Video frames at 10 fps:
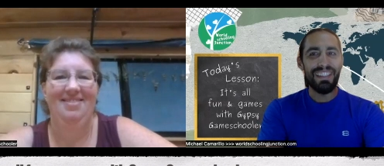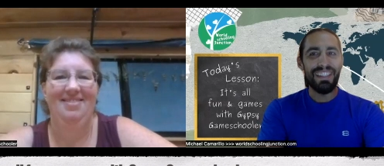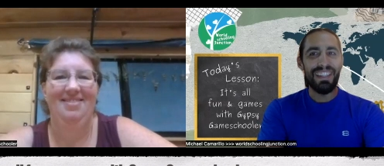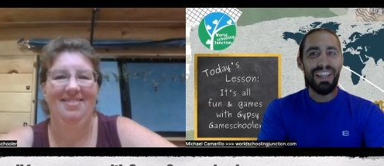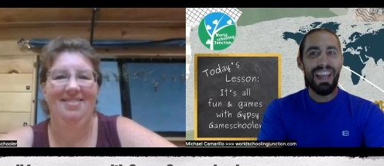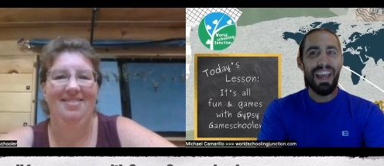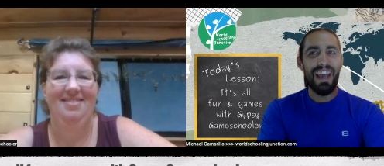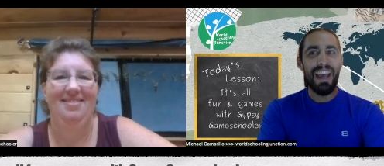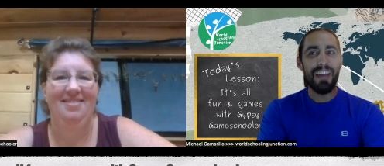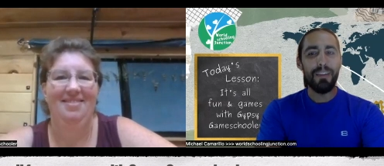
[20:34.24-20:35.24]
Speaker 1: like how
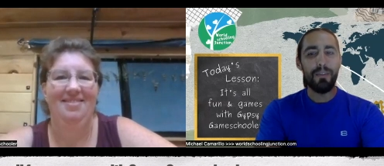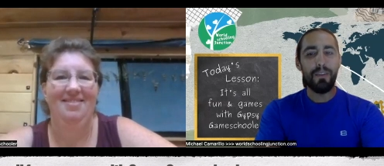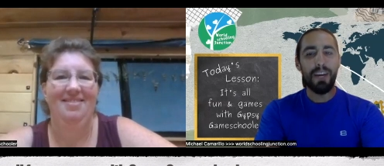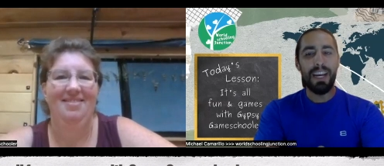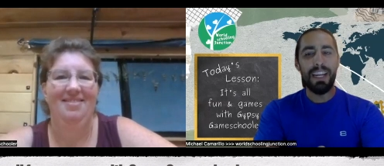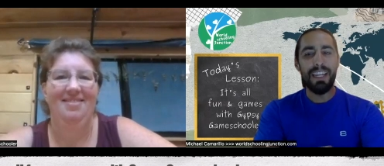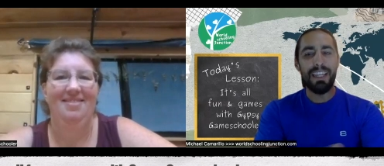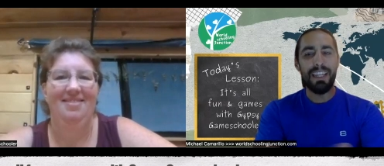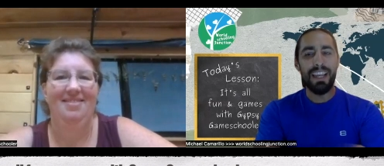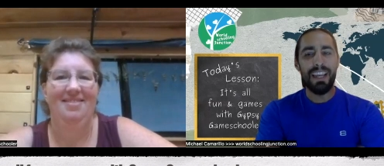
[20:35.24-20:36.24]
how do you
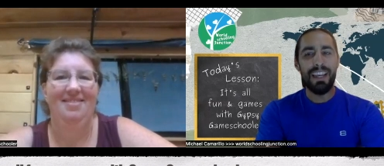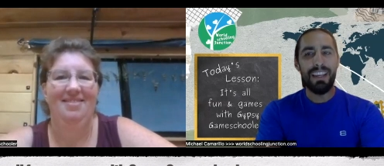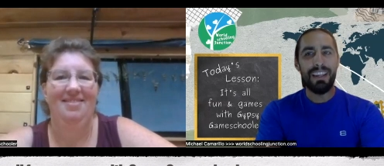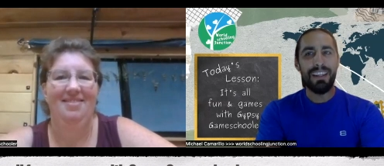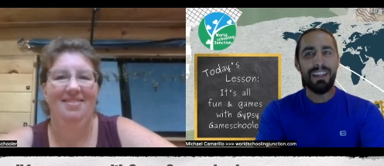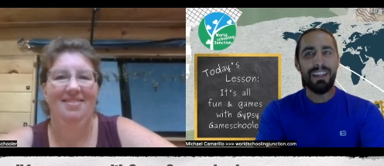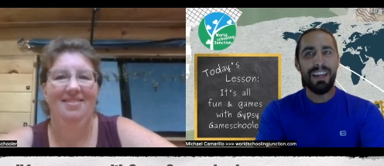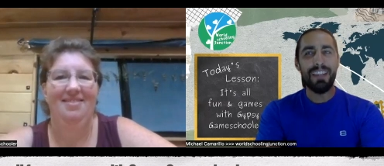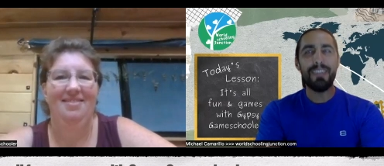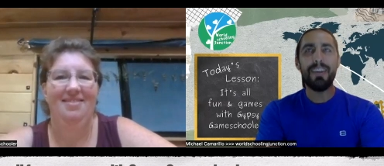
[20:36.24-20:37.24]
find
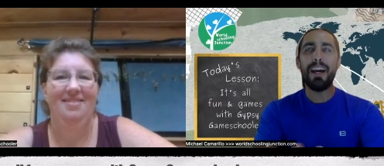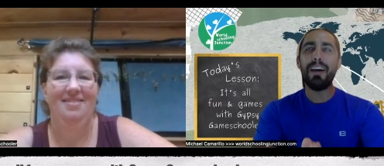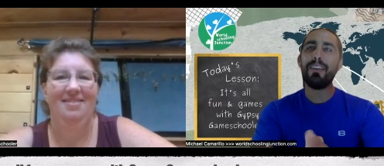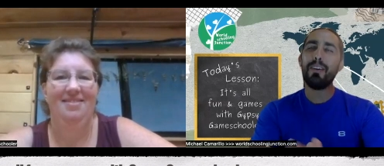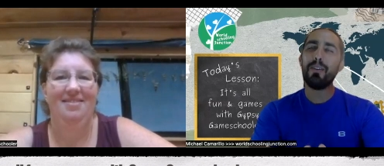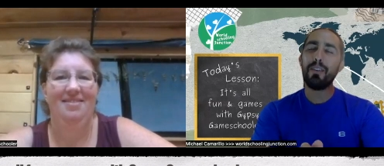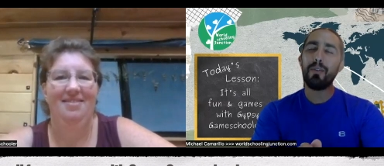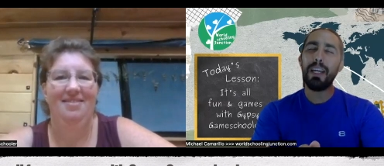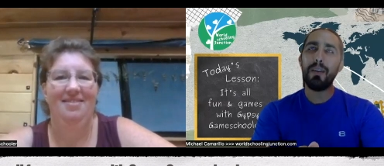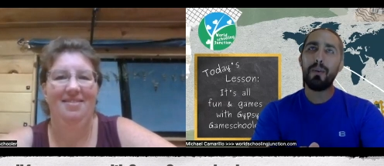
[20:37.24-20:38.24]
I don't know. I don't know the
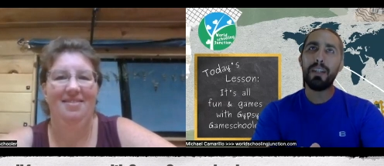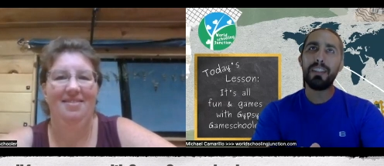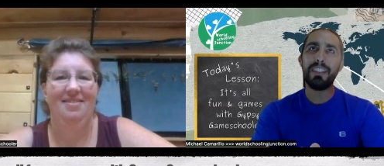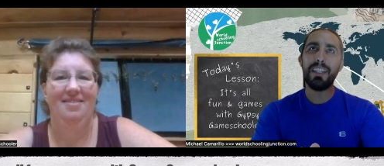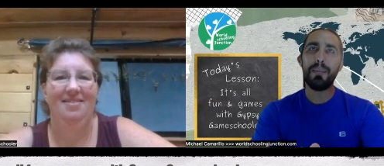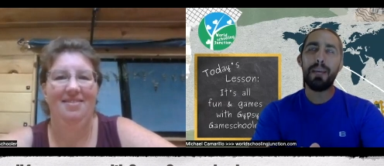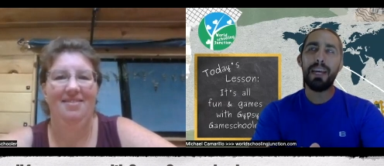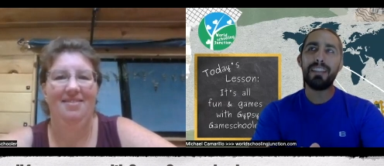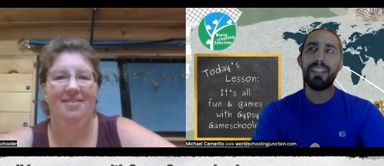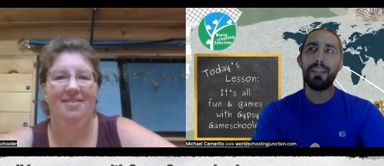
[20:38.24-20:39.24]
right question that I'm
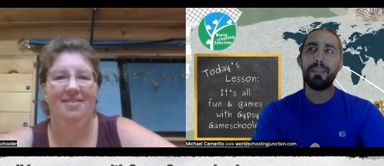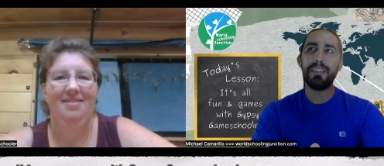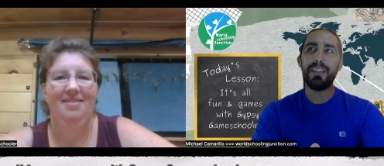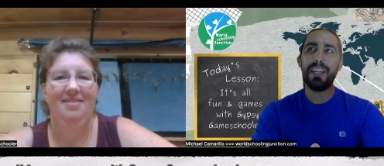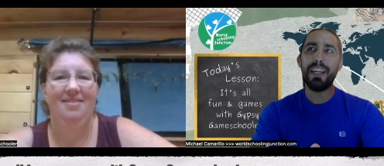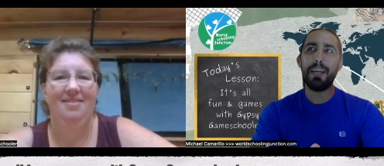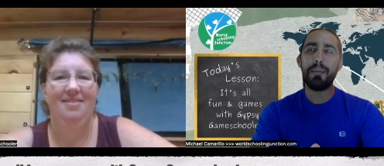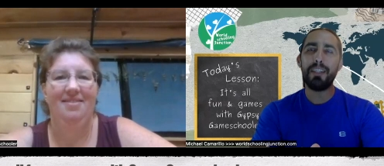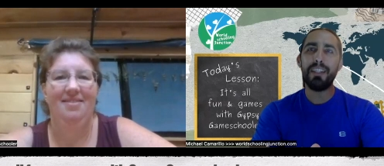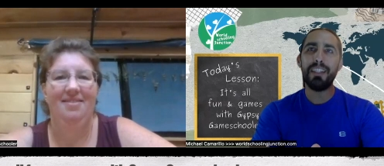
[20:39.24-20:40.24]
asking. I'm just trying
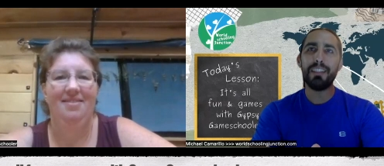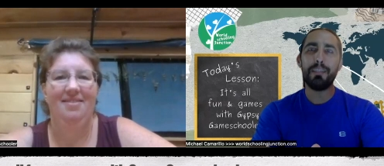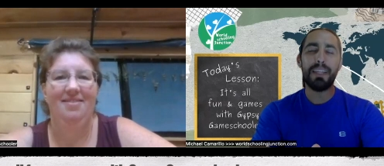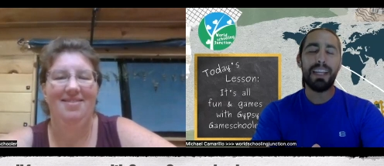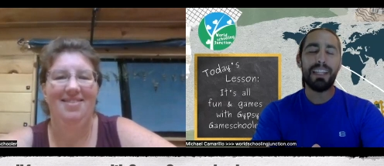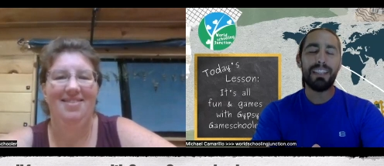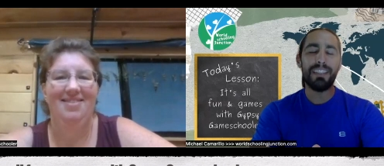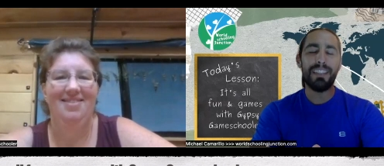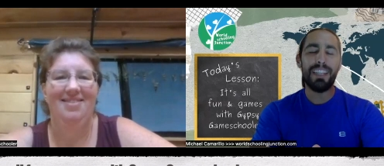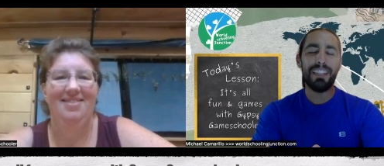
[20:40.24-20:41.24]
I'm curious about that
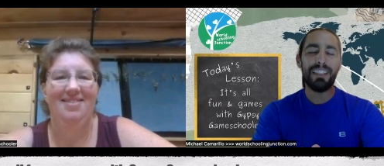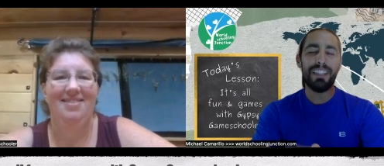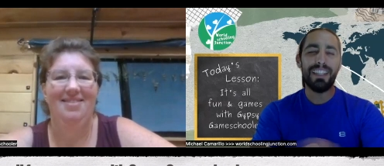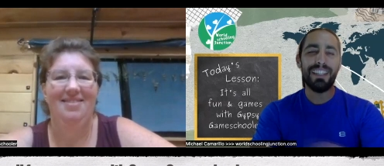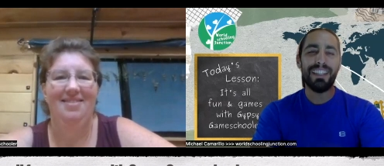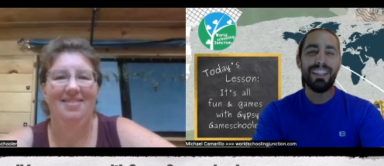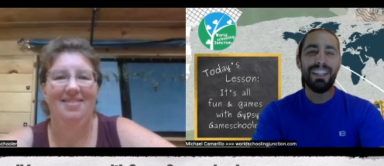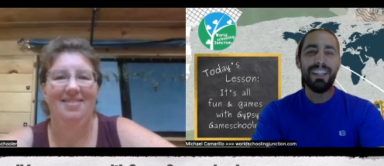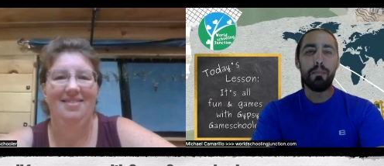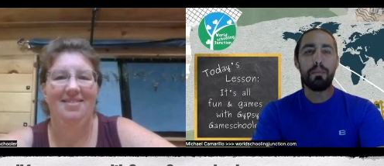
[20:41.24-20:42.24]
that that
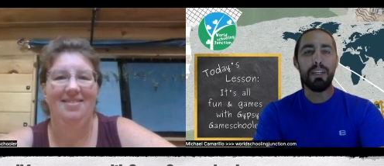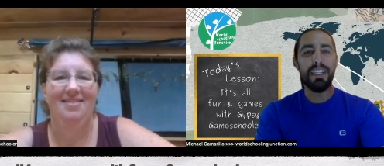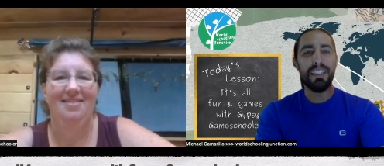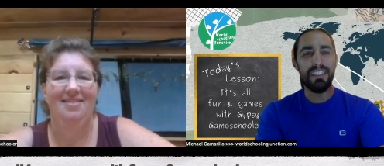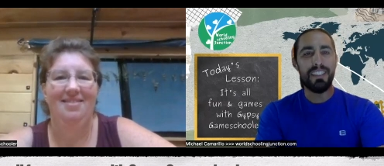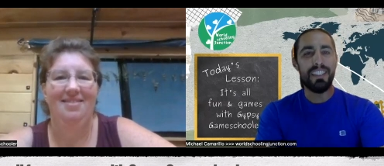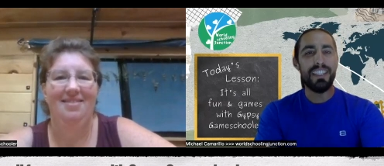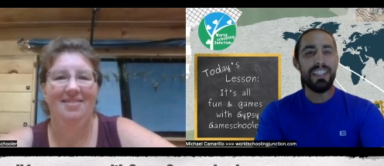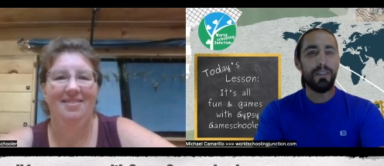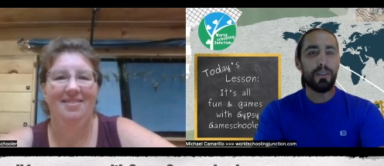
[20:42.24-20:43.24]
bridge
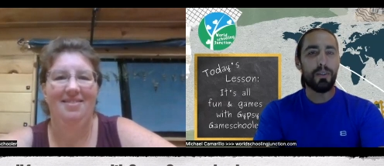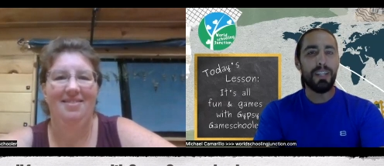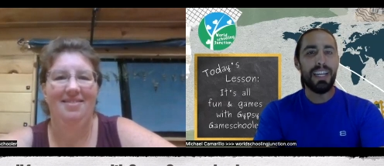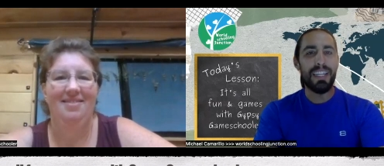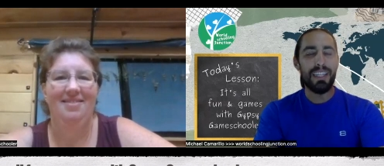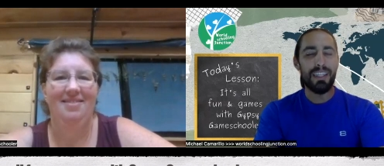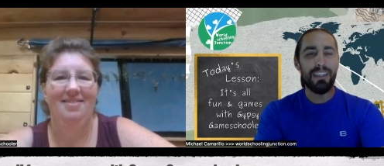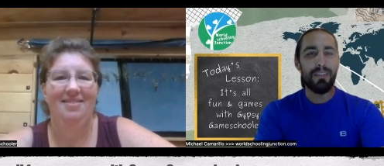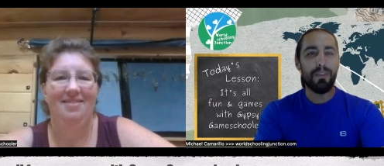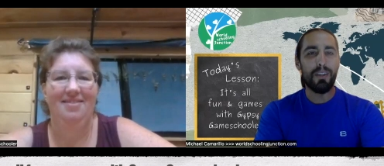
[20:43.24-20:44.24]
that you created
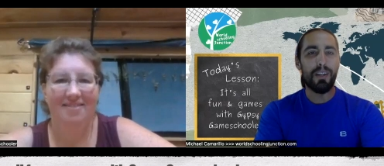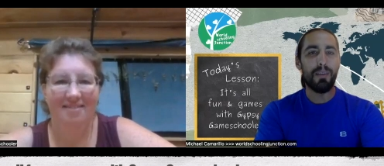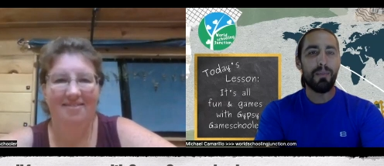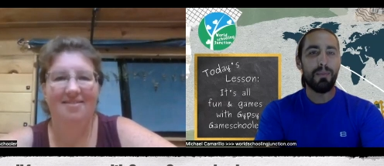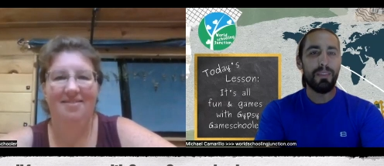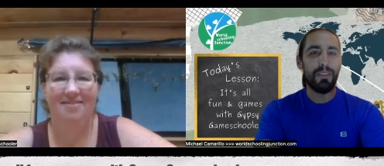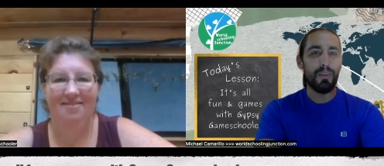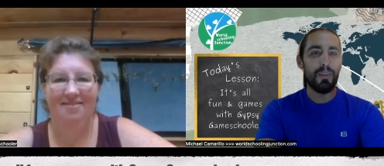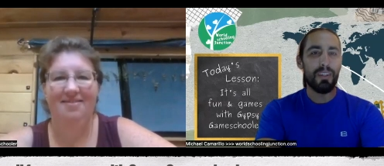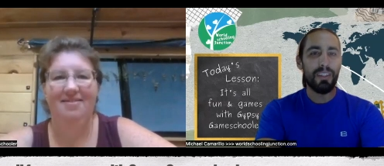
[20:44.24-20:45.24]
from
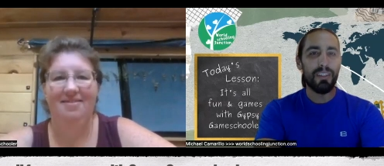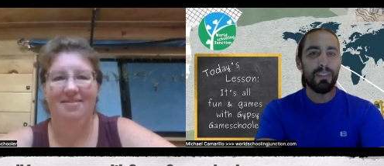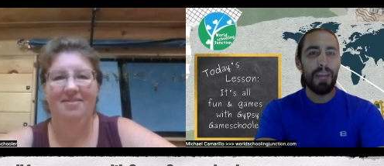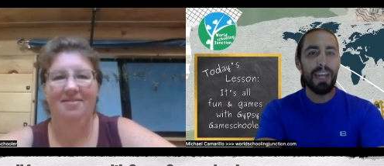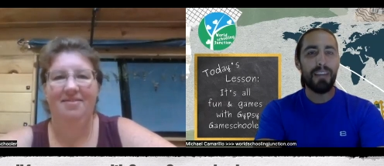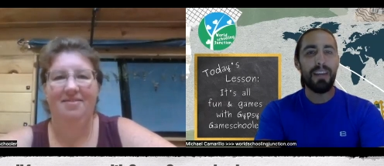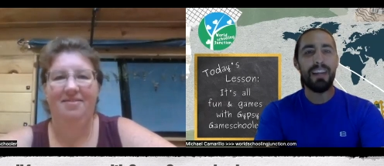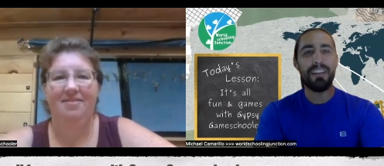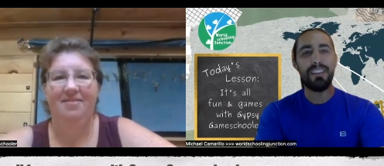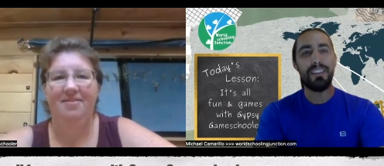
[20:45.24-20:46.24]
your your
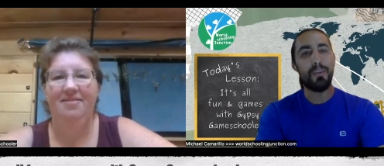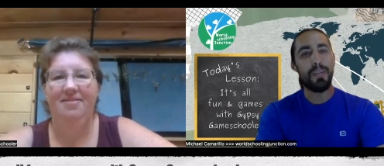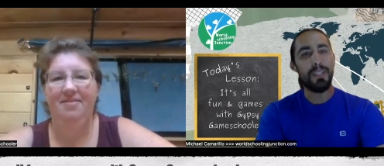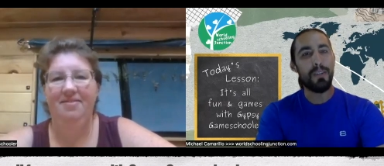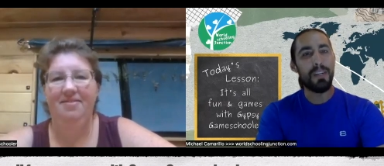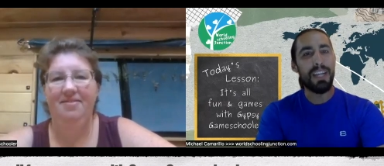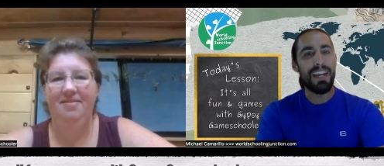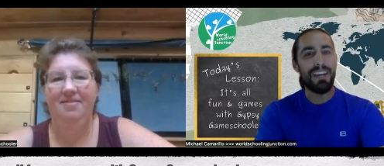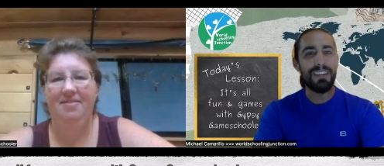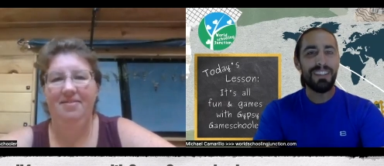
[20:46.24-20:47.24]
background to where you are
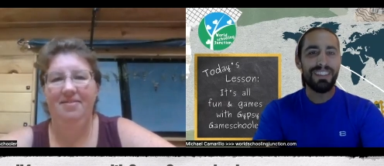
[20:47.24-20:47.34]
now.